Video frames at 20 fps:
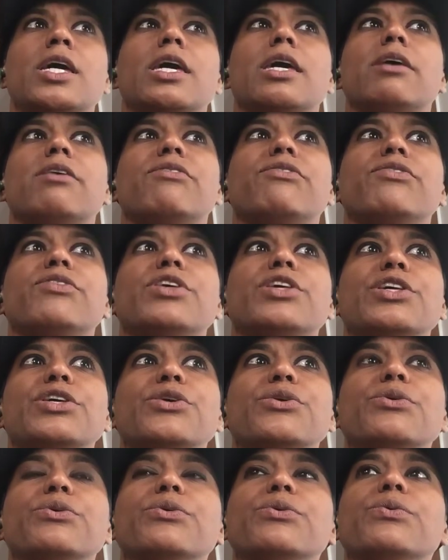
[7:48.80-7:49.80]
If
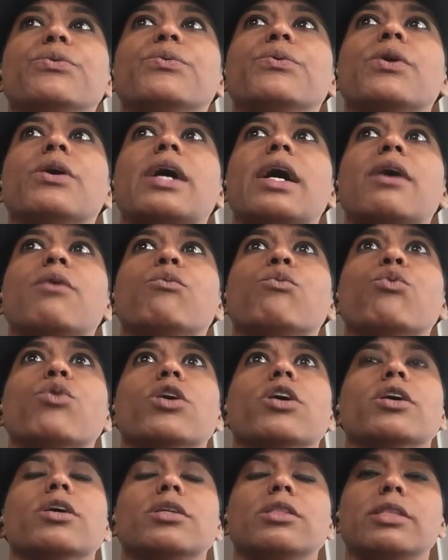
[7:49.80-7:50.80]
you
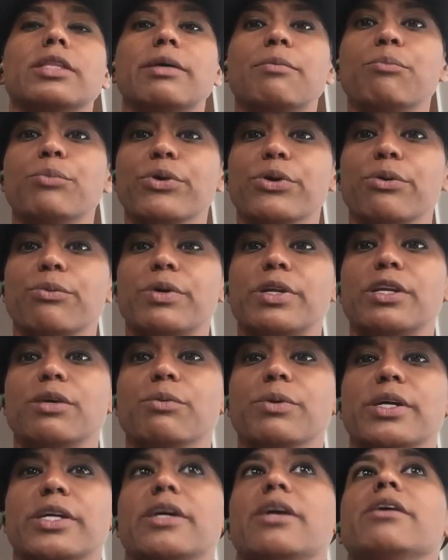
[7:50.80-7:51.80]
were limber when
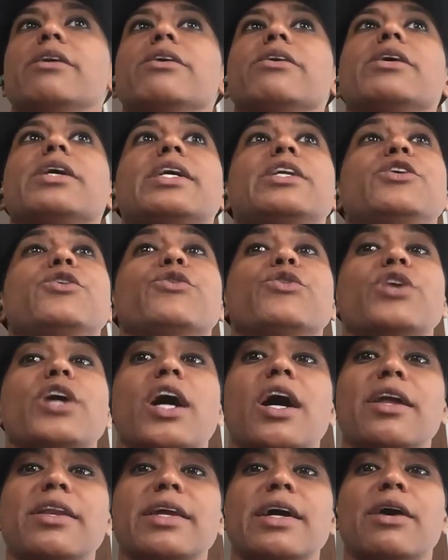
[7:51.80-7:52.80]
you were younger and you're
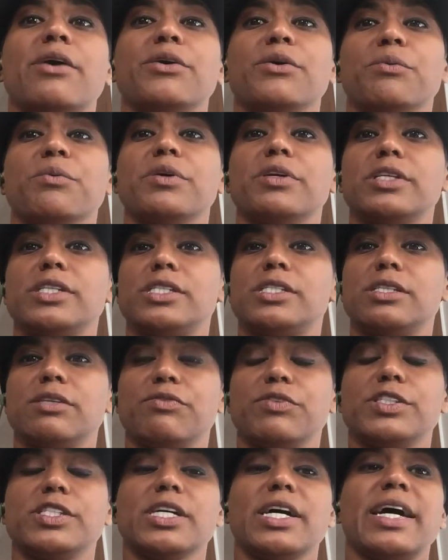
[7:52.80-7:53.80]
not now, you're really
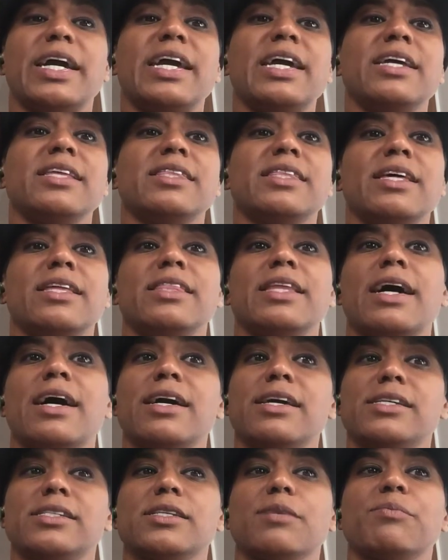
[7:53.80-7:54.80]
stiff and tight, then
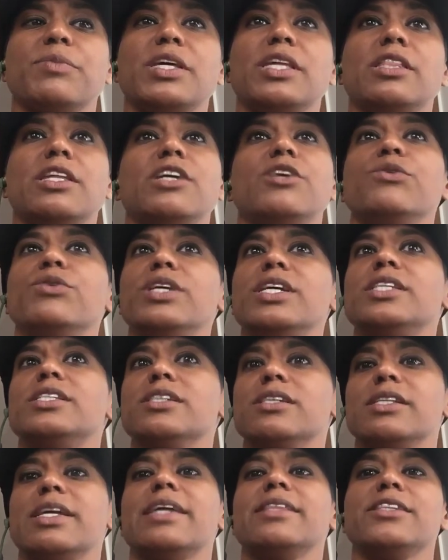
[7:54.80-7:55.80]
that is something that you
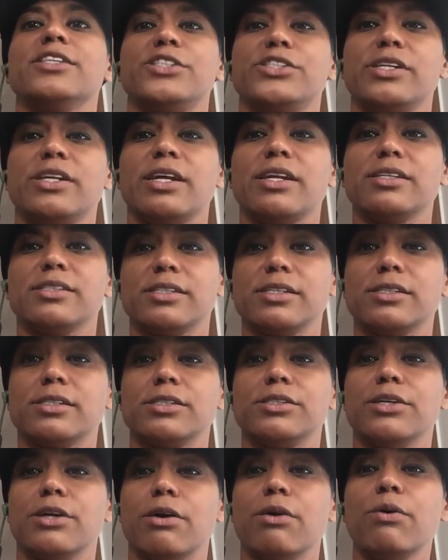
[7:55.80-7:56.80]
need to let the
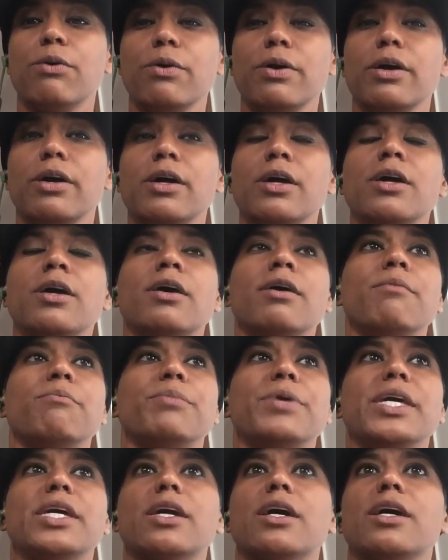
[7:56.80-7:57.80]
geneticist know.
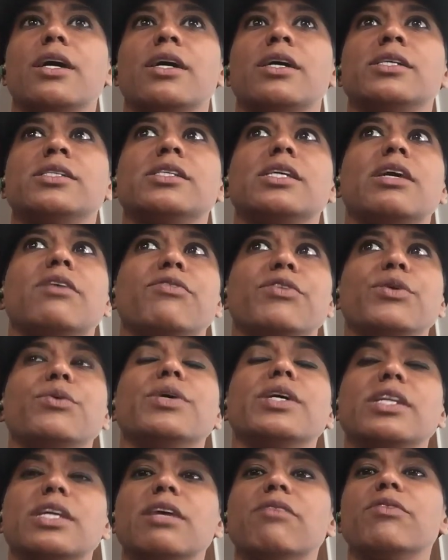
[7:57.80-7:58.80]
Because if
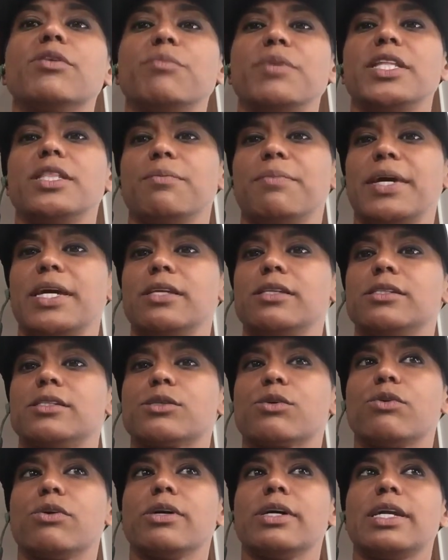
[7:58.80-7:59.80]
you had given me the Beighton
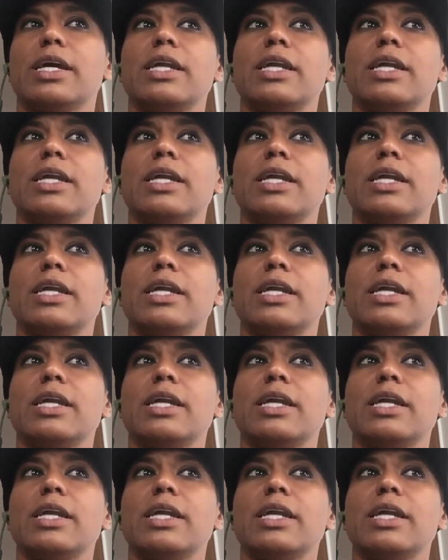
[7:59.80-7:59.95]
score